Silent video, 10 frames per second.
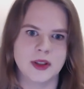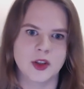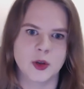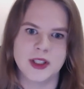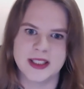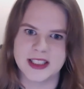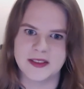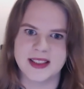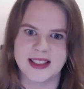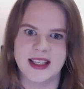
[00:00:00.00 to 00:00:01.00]

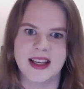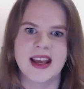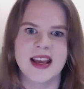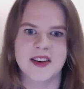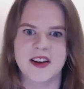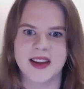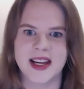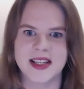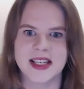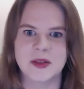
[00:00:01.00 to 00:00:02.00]
commutativity,
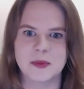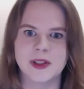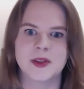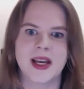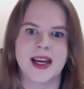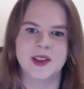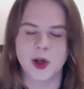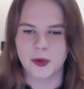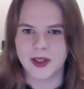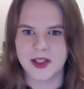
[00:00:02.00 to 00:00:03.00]
GraphCache is built to handle
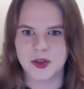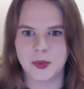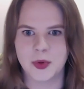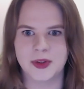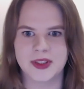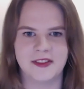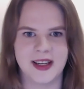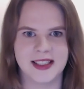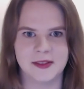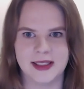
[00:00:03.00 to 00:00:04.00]
offline support
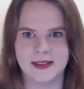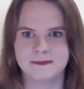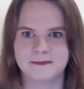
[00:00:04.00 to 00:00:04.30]
effectively.